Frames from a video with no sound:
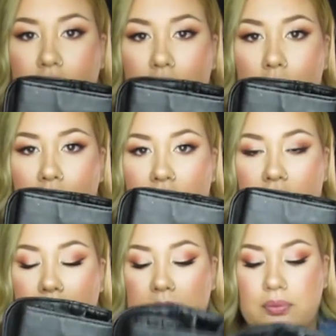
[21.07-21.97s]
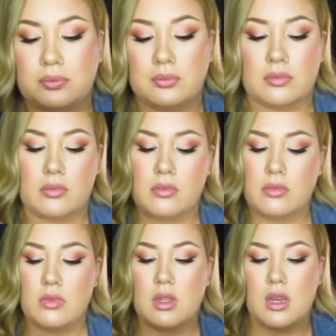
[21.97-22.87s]
from Morphe,
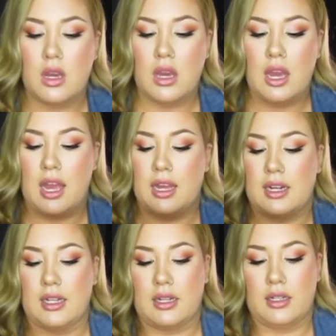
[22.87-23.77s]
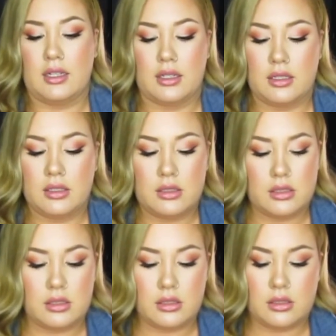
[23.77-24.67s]
and it
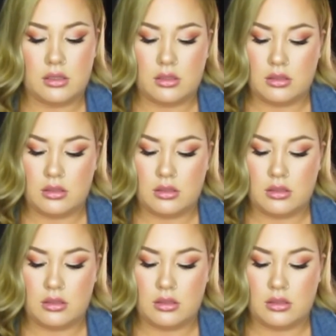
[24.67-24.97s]
is